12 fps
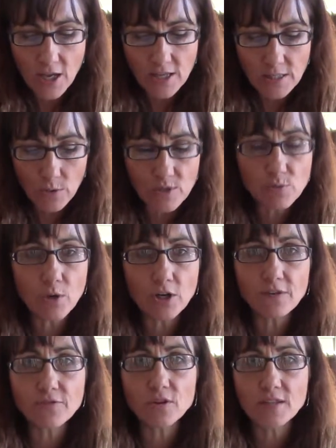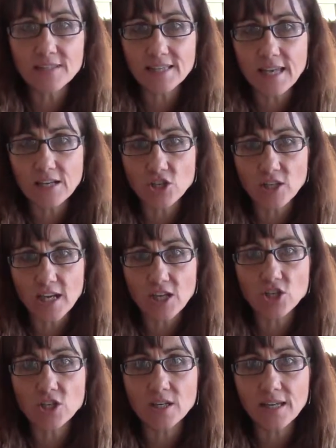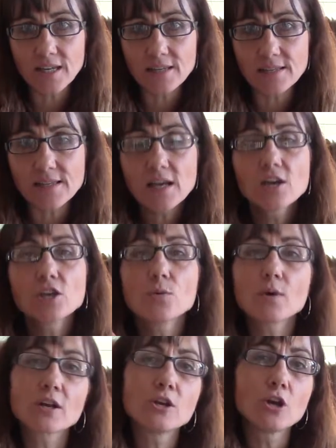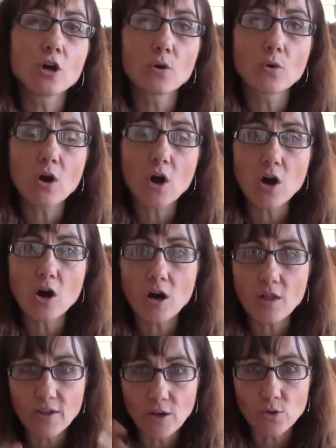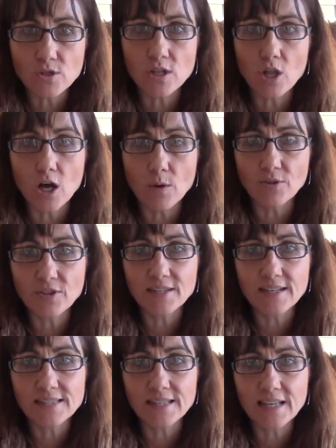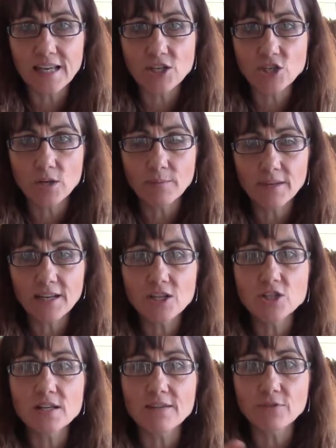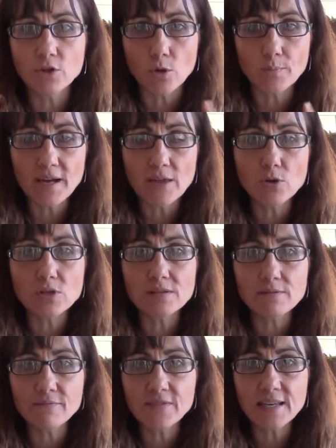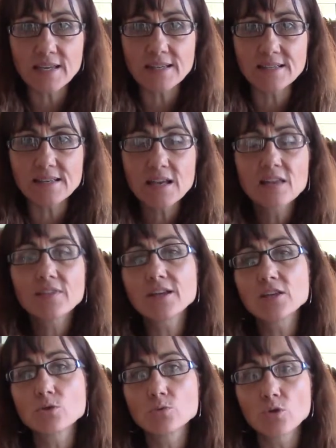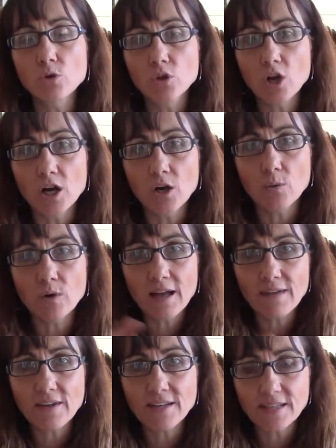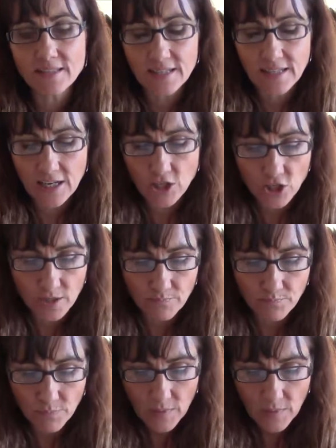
So as wonderful as the education is, you want to know all that goes along with the designation, because if you don't pay those fees, then you no longer will have that designation.